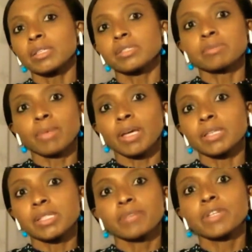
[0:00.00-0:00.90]

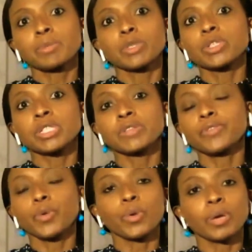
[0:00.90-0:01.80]
has given
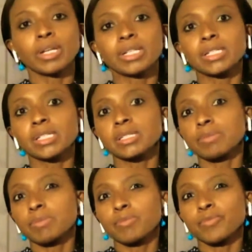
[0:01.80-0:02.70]
immunity for at
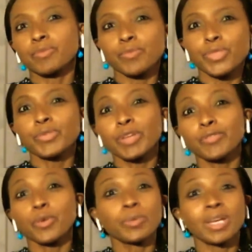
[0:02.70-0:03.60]
least
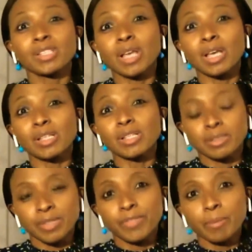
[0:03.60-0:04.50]
3-4 weeks.
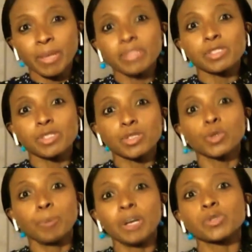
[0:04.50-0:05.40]
As the
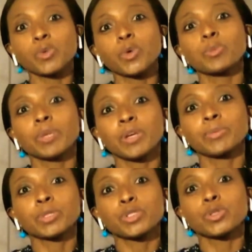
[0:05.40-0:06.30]
months don't pass, we
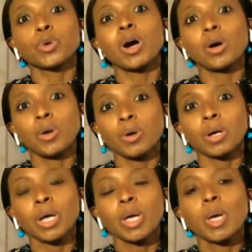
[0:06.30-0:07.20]
won't be able to know how
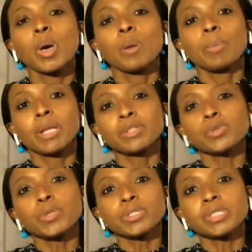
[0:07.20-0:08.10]
long.
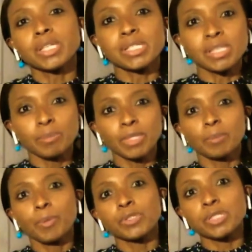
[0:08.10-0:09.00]
But I just want to say
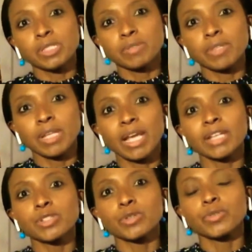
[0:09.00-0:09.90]
something positive
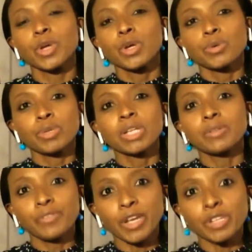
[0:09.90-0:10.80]
in the light of
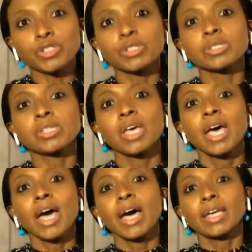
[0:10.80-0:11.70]

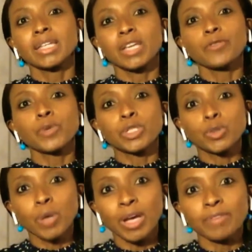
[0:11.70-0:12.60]
reinfections, and
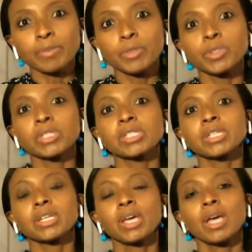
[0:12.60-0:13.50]
if we do have
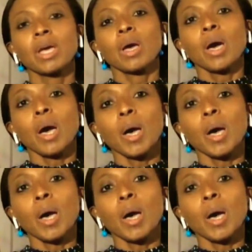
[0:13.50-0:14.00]
immunity,